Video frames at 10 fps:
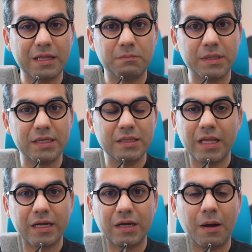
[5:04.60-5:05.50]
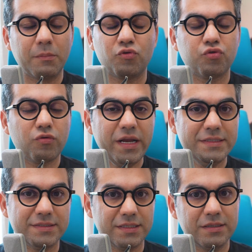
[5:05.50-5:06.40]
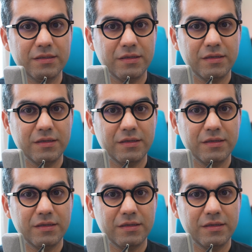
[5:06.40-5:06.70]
at me like i'm crazy